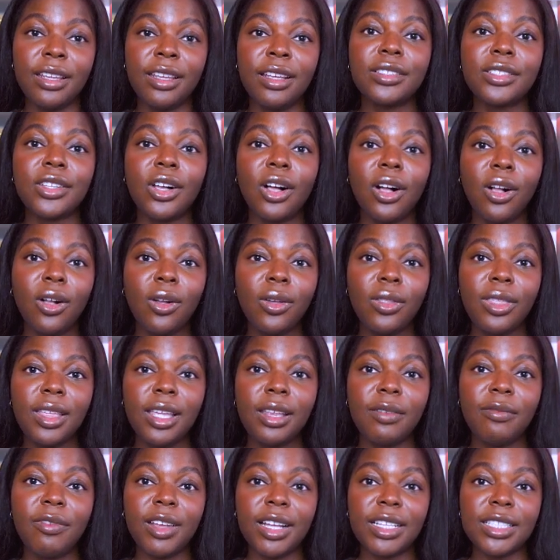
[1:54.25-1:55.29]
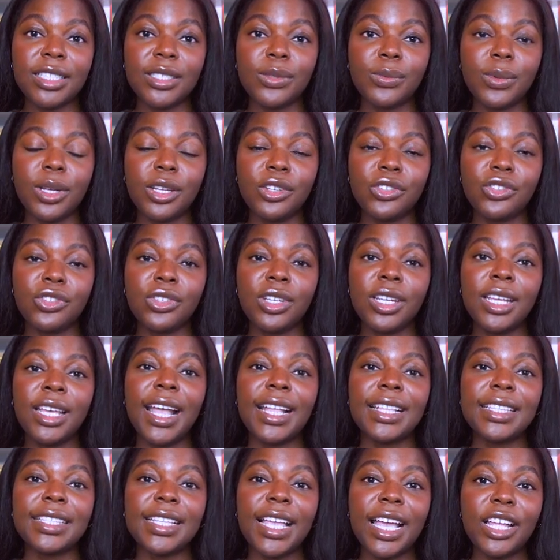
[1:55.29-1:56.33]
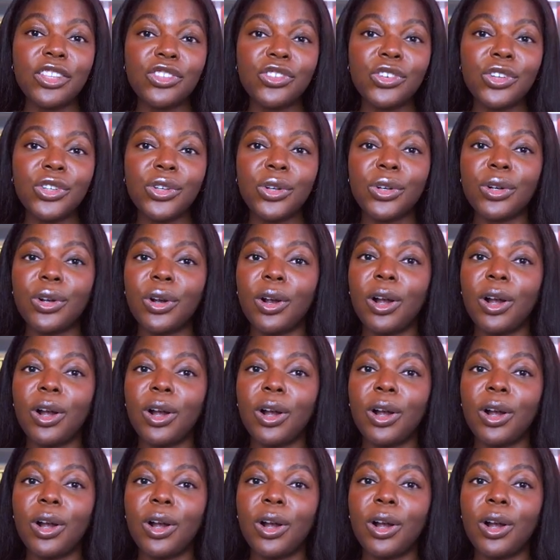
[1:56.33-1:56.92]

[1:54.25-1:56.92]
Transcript: toggle the advanced switch, and enter your